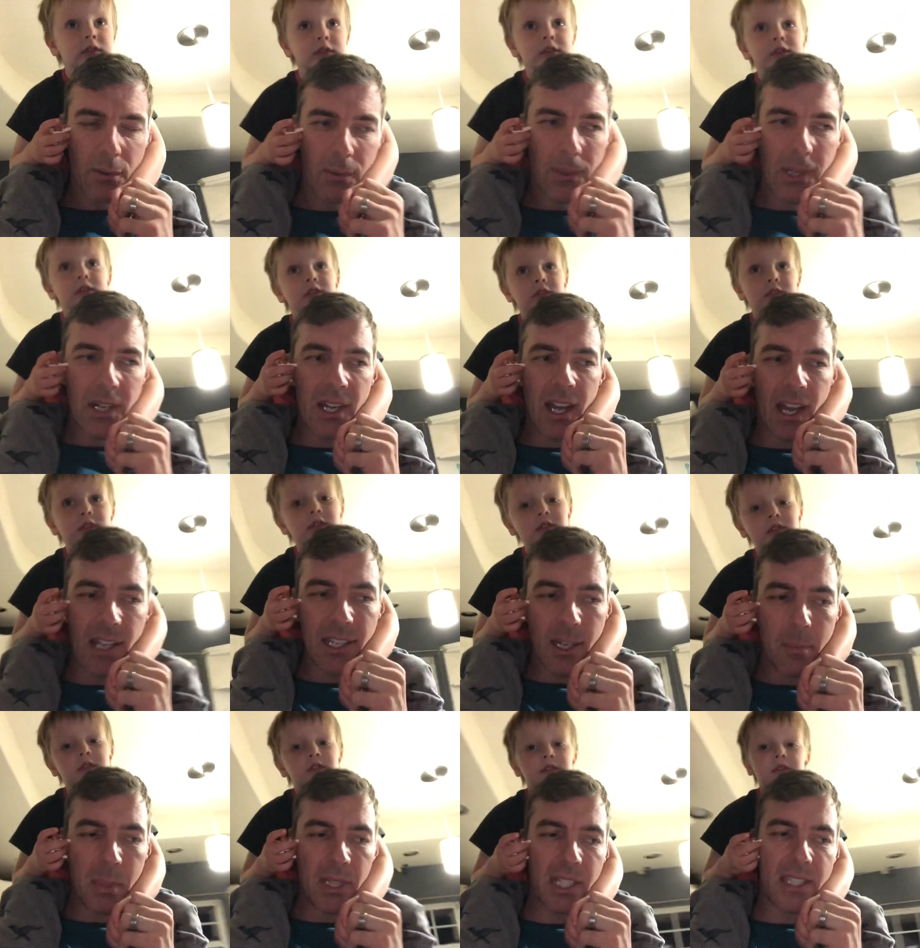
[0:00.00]
Speaker 1: were not a
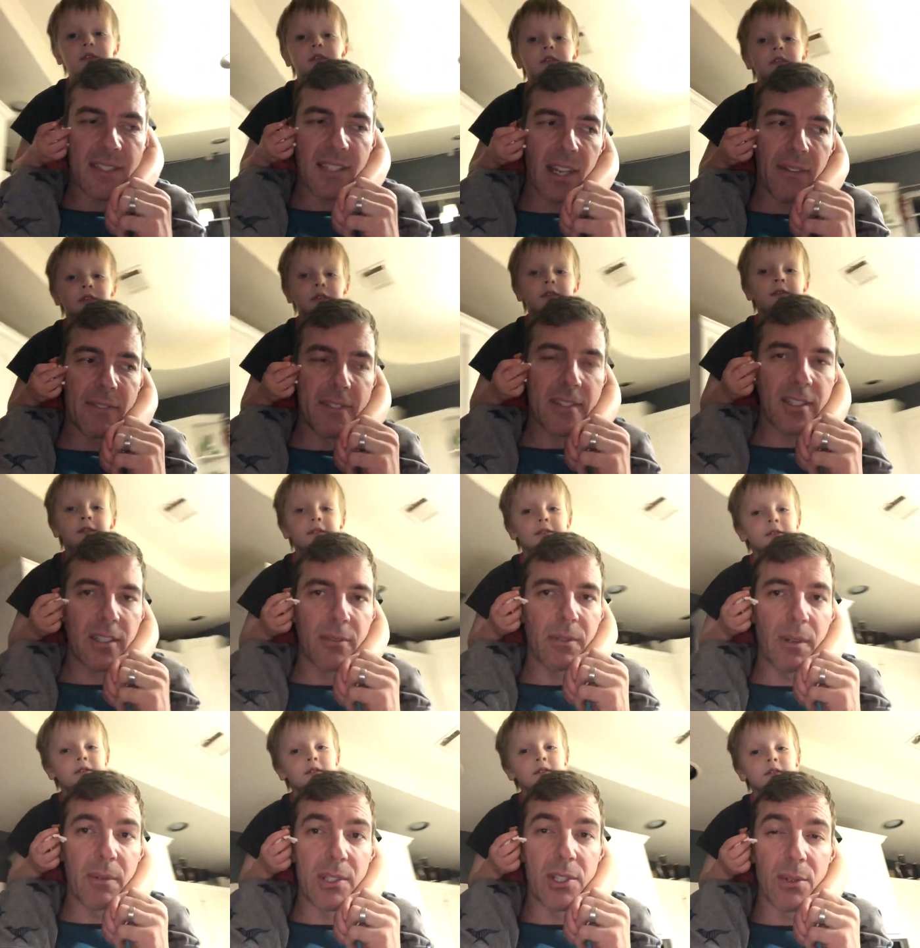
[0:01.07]
police officer, what
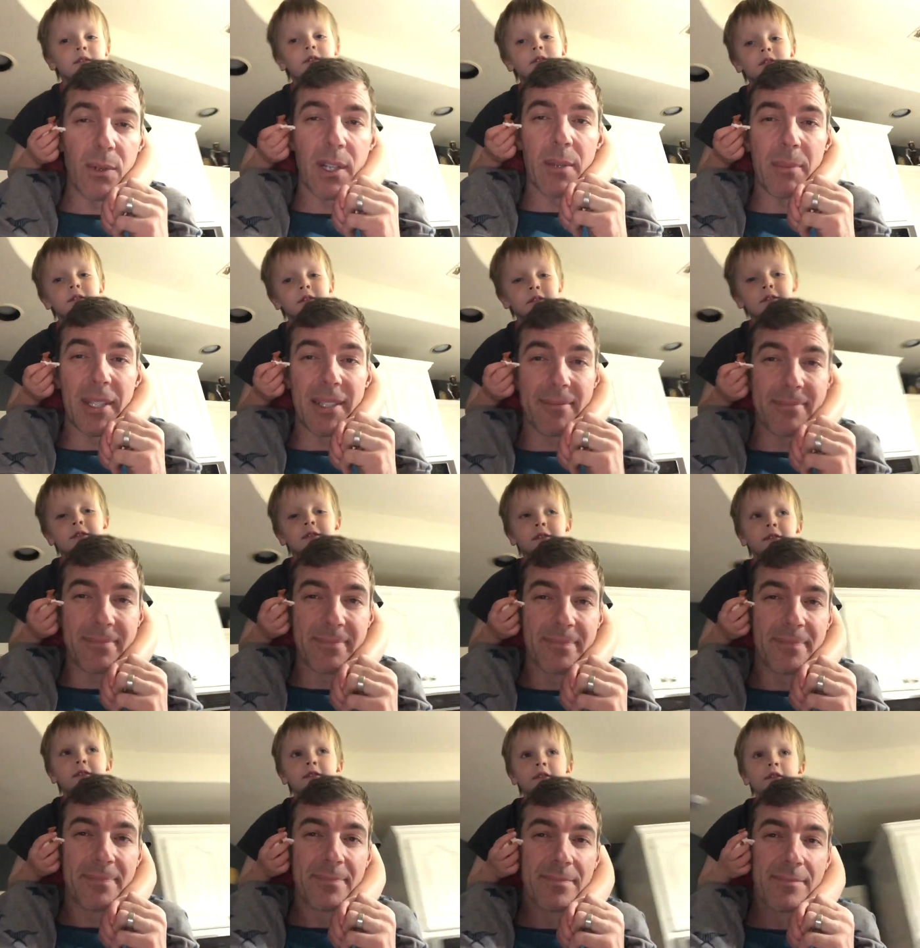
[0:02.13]
would you want to be?
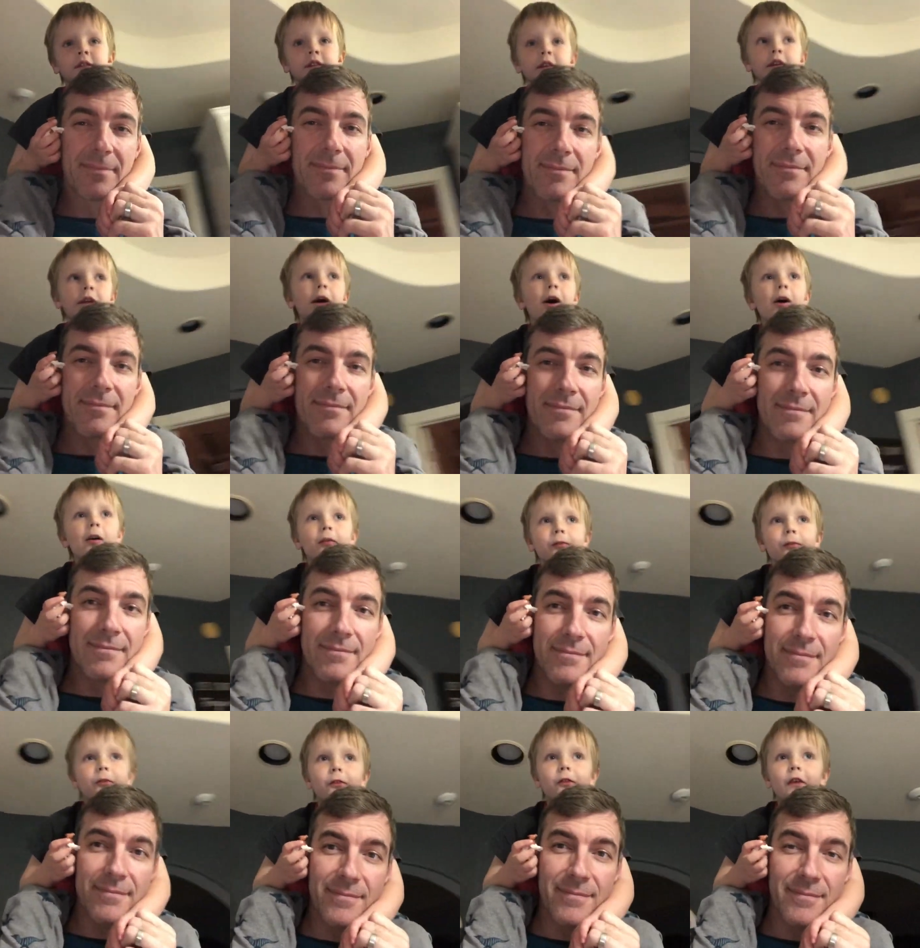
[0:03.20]
Speaker 2: Um,
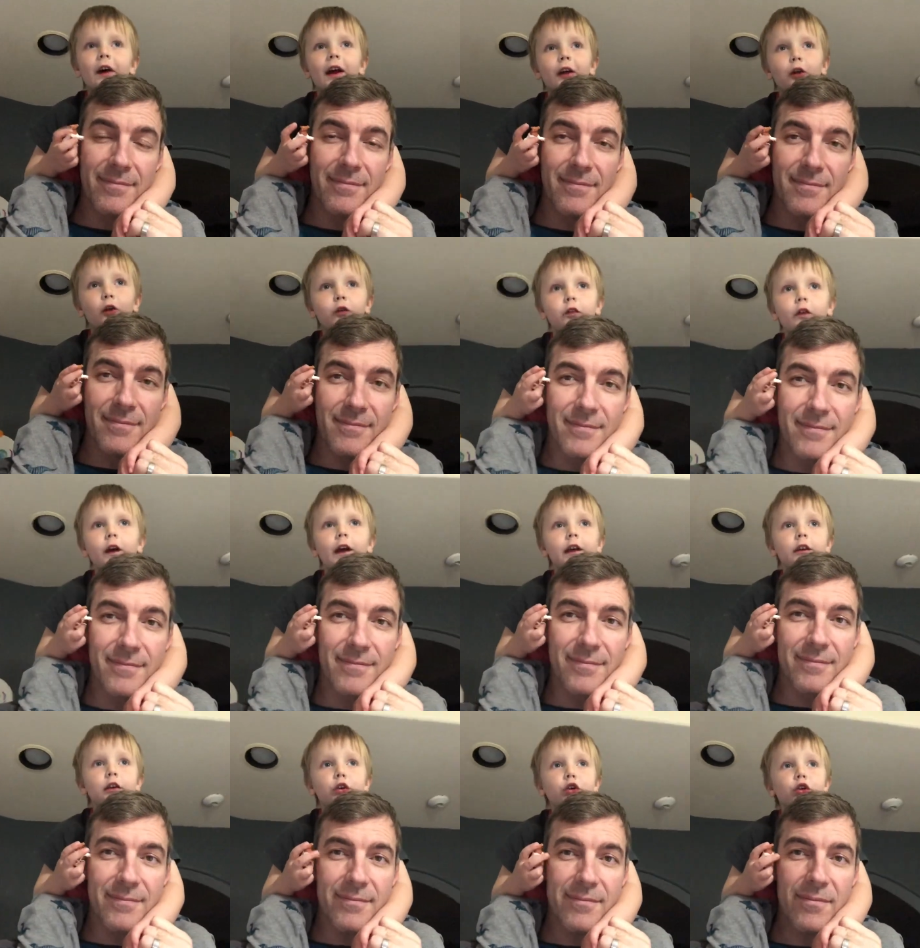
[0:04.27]

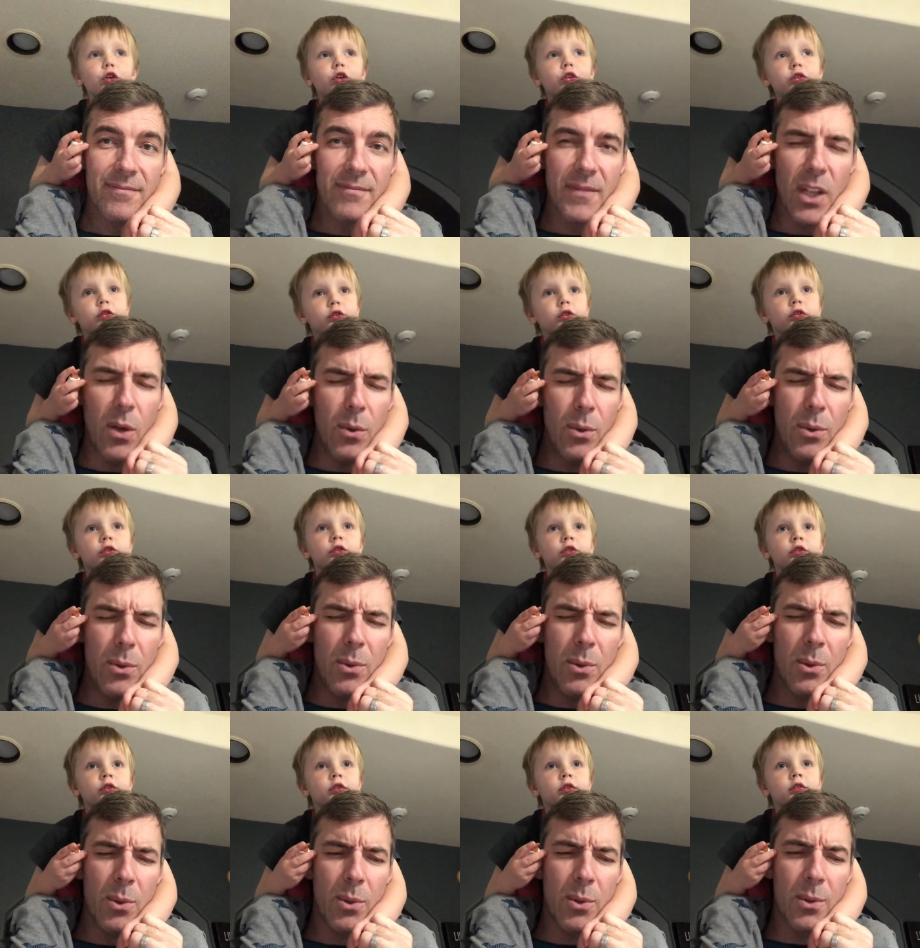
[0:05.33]
firefighter.
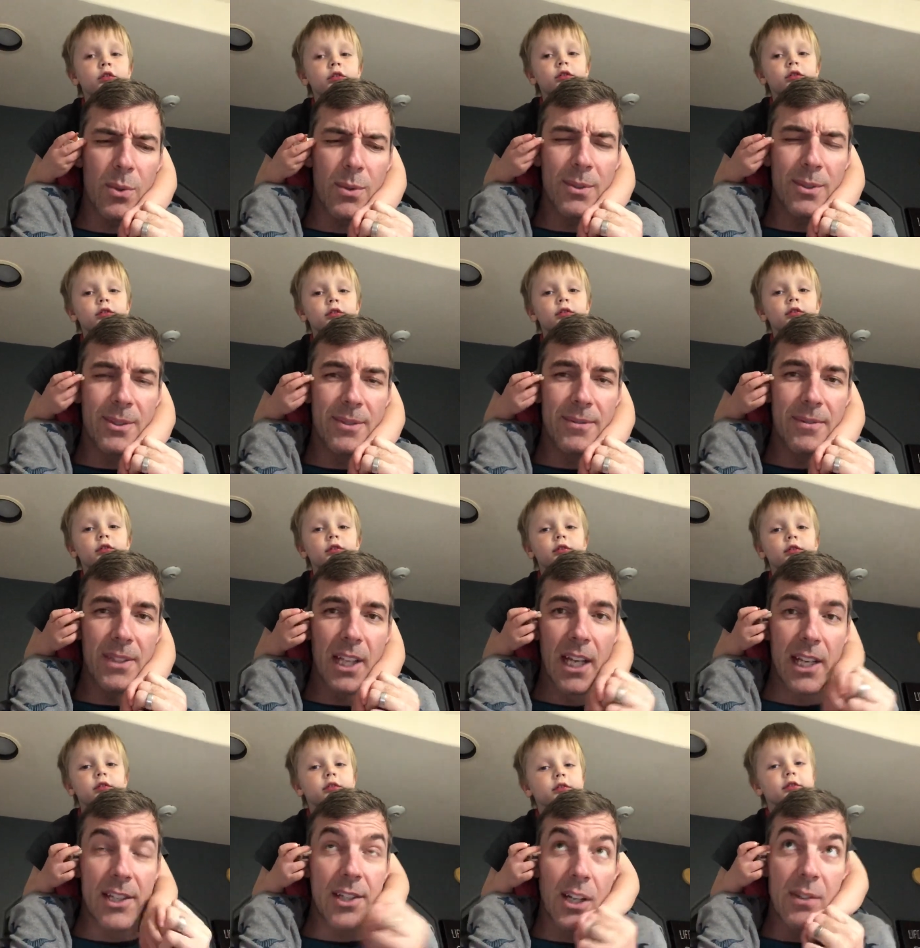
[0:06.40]
Speaker 1: Ooh.
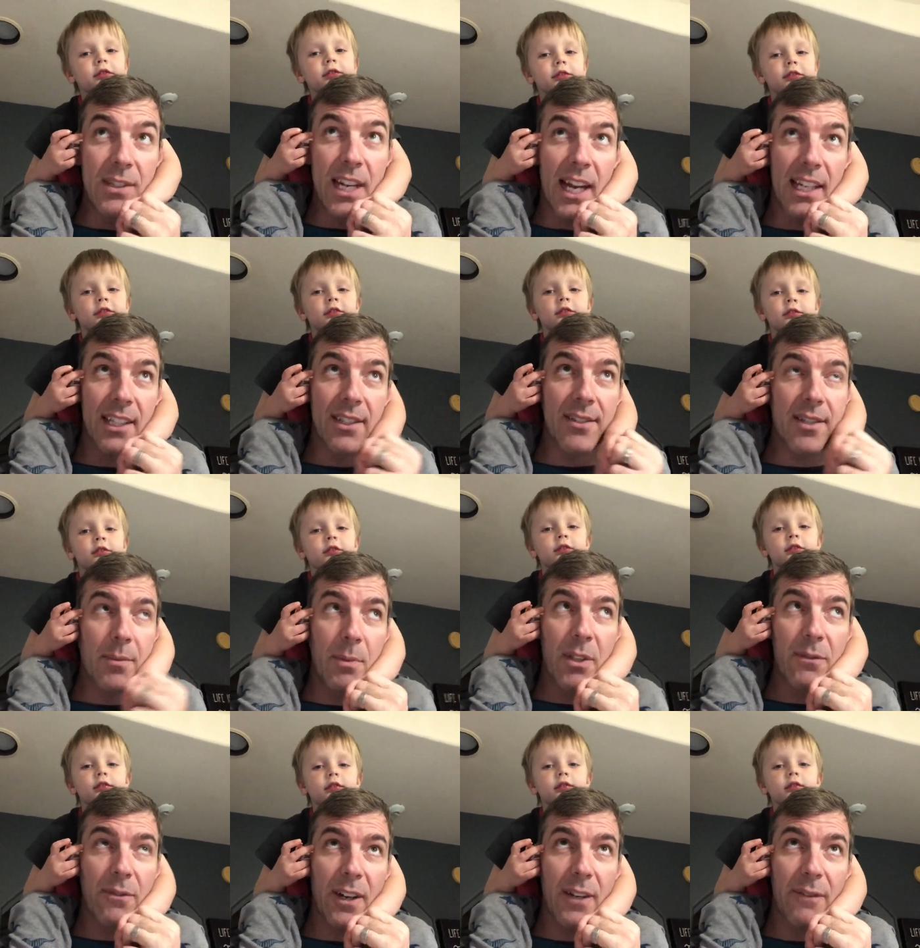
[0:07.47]
you know Daddy used to be a
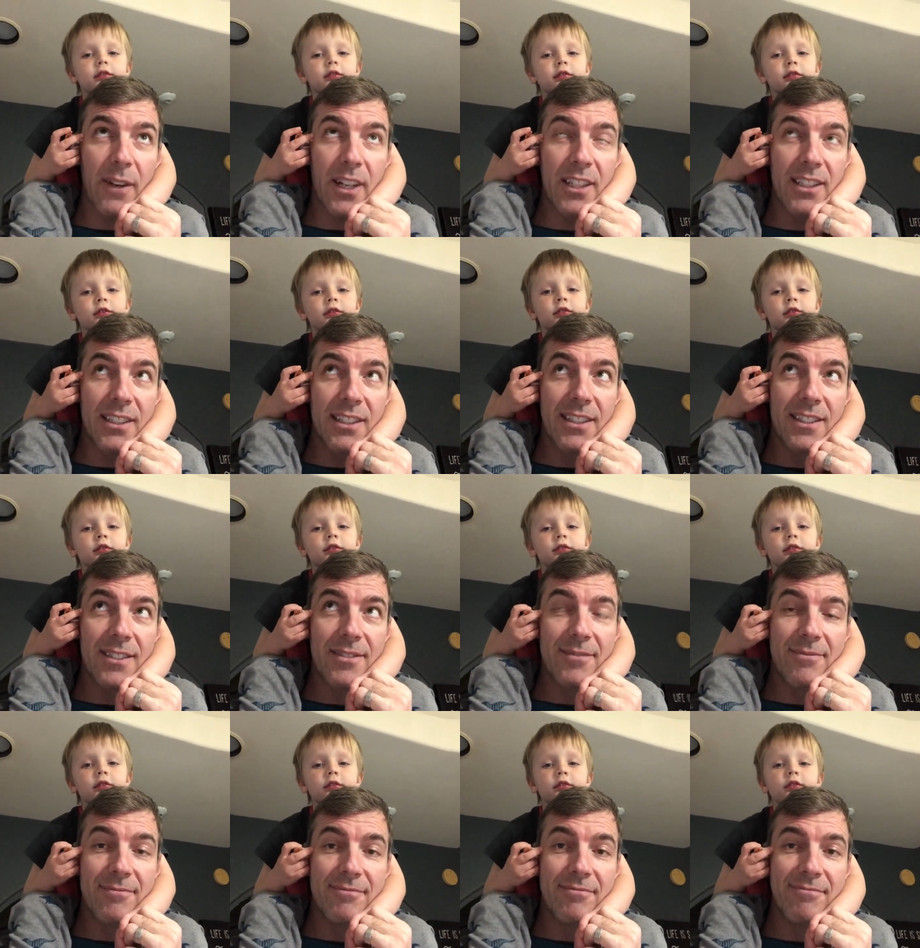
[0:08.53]
firefighter?
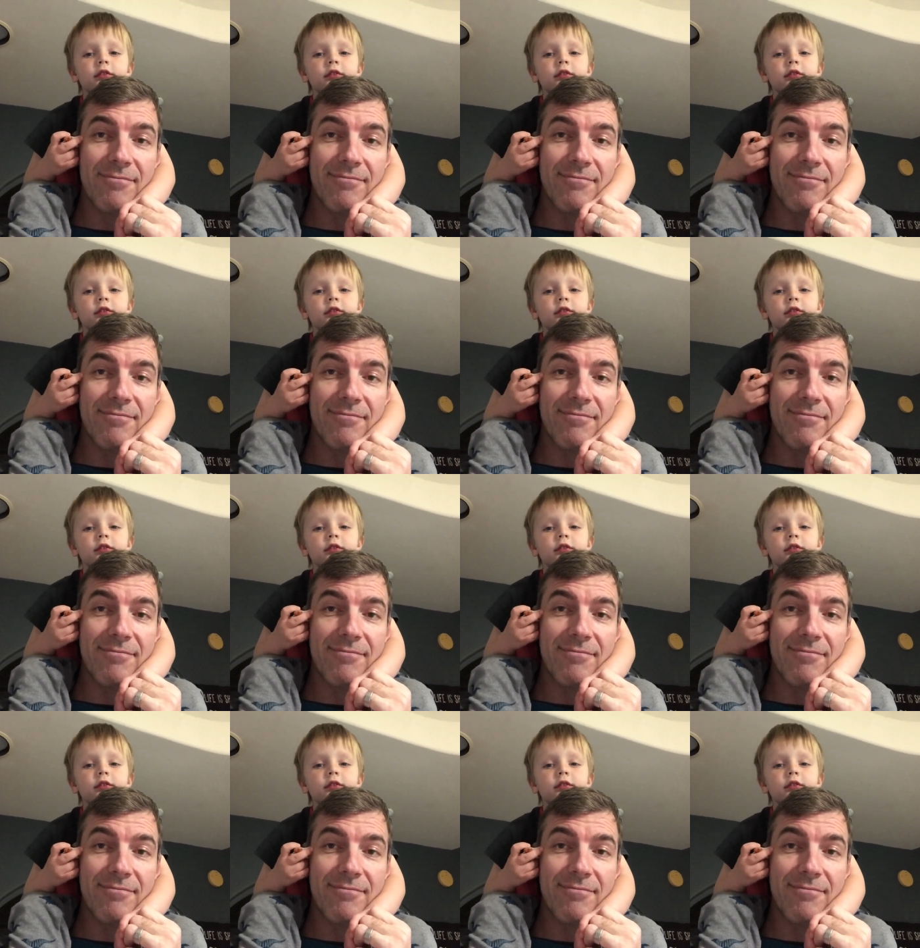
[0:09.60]
Mhm.